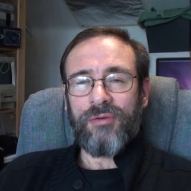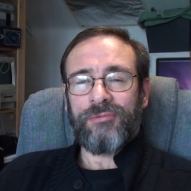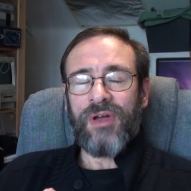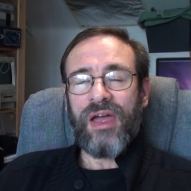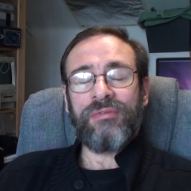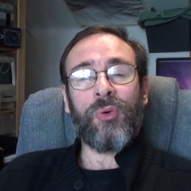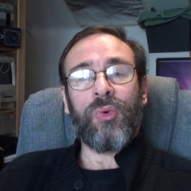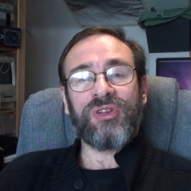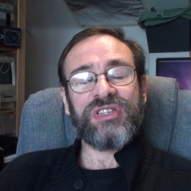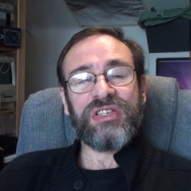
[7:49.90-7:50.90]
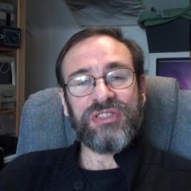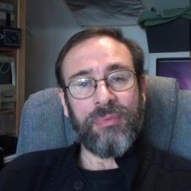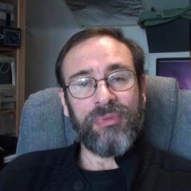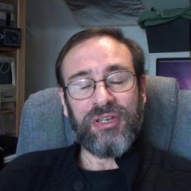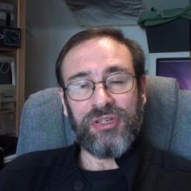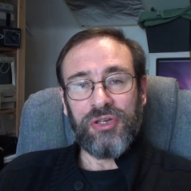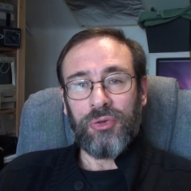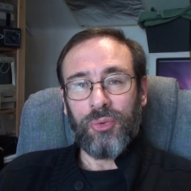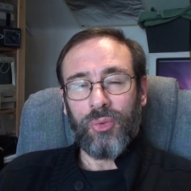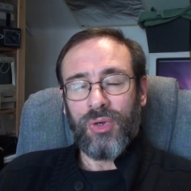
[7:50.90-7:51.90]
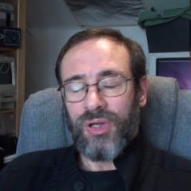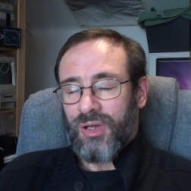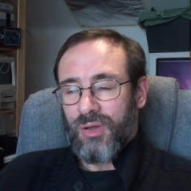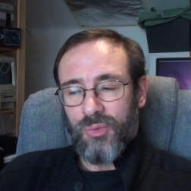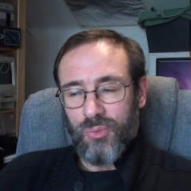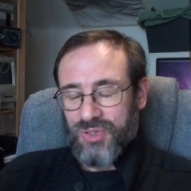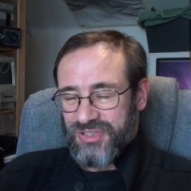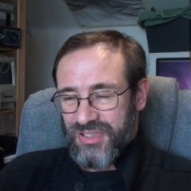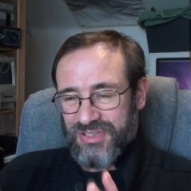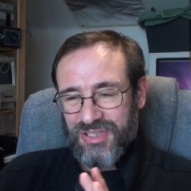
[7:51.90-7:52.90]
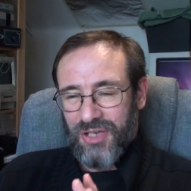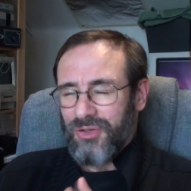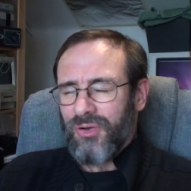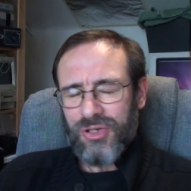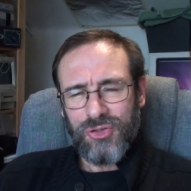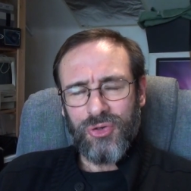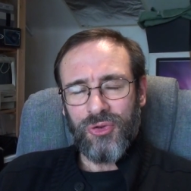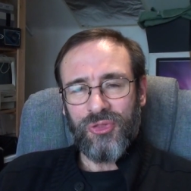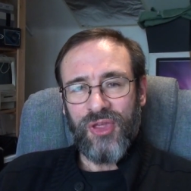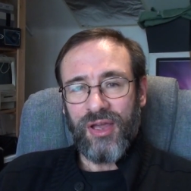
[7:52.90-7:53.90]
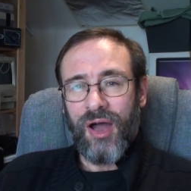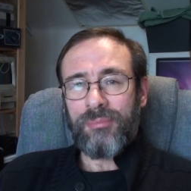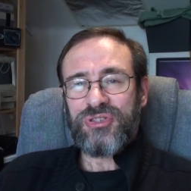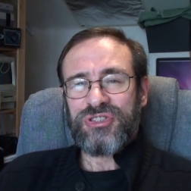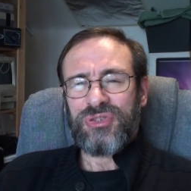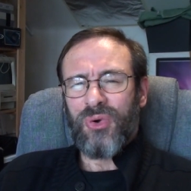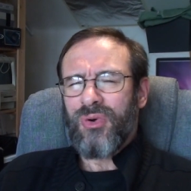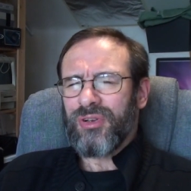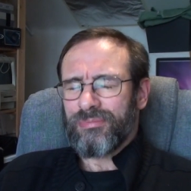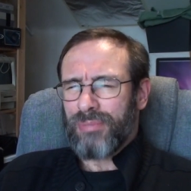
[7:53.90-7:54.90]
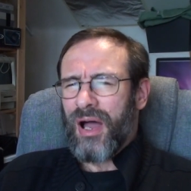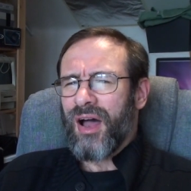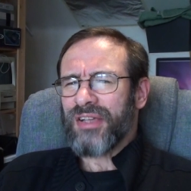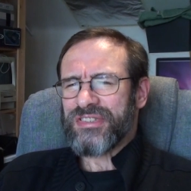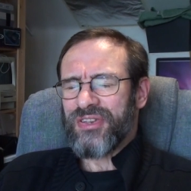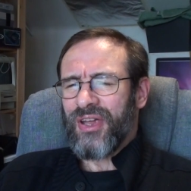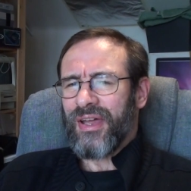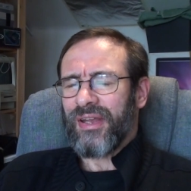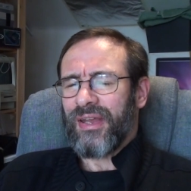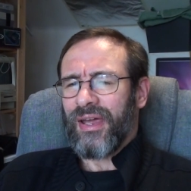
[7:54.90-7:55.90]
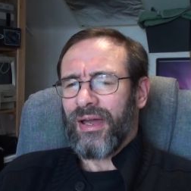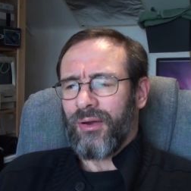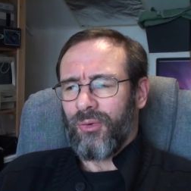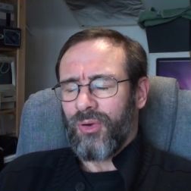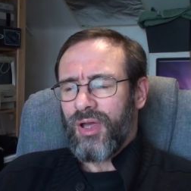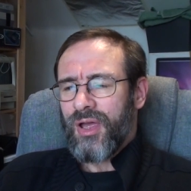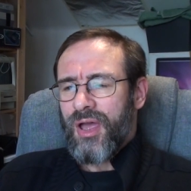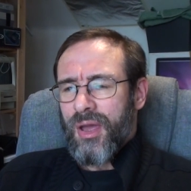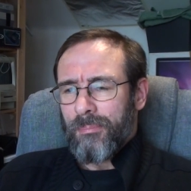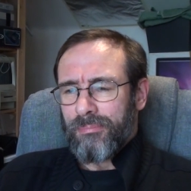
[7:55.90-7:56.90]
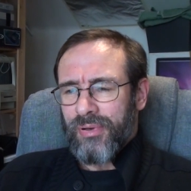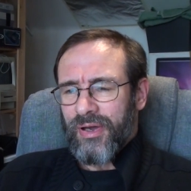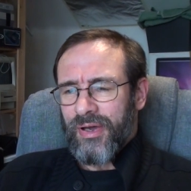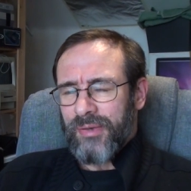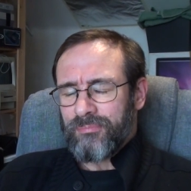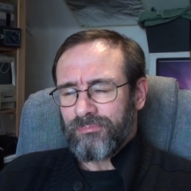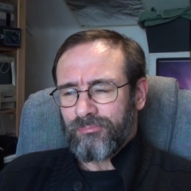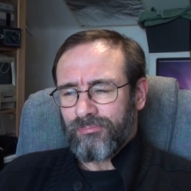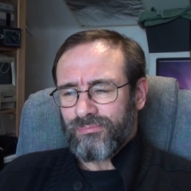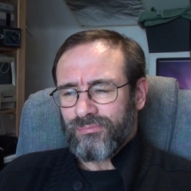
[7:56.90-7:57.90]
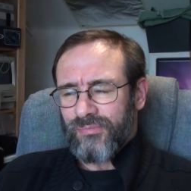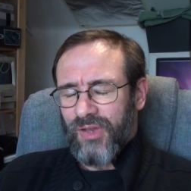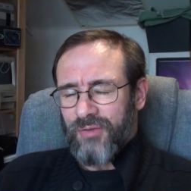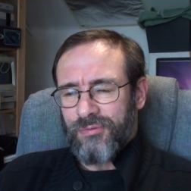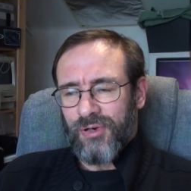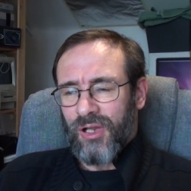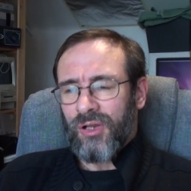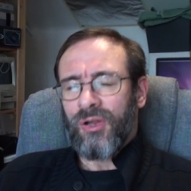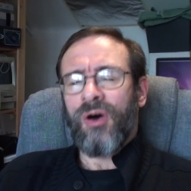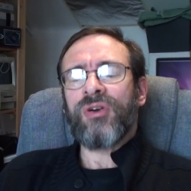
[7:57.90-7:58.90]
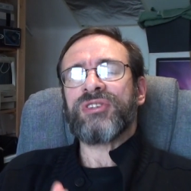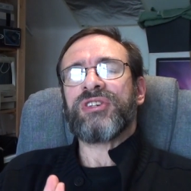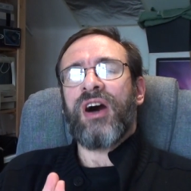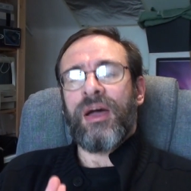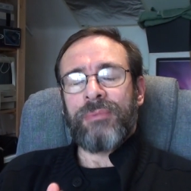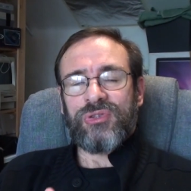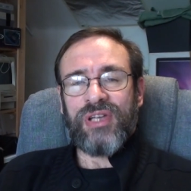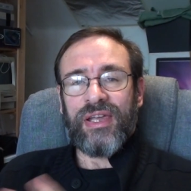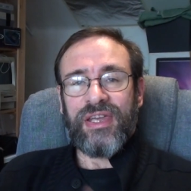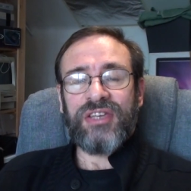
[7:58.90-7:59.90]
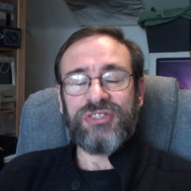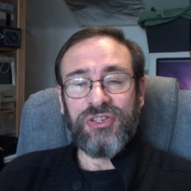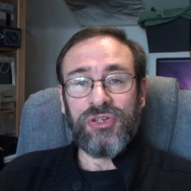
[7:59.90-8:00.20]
forever wanting something new, which is not a good thing. I'm sort of past that now, but for a long time it was like, here's the